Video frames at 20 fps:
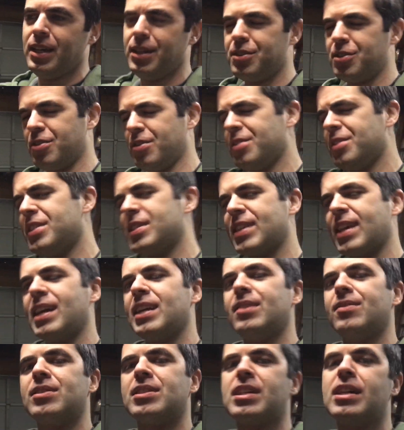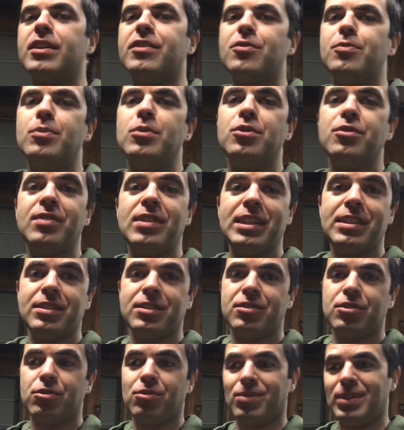So this is kind of a tough movie
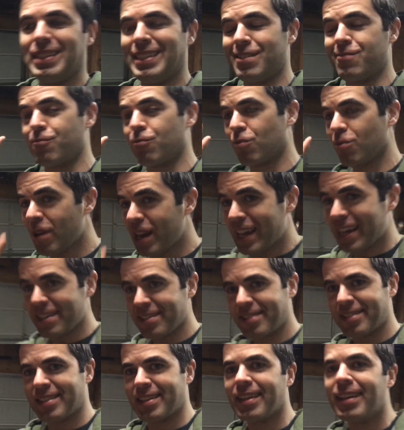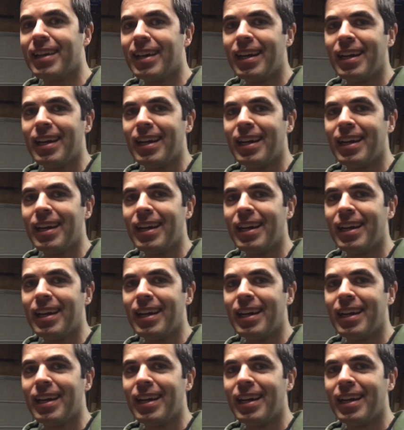to really rate,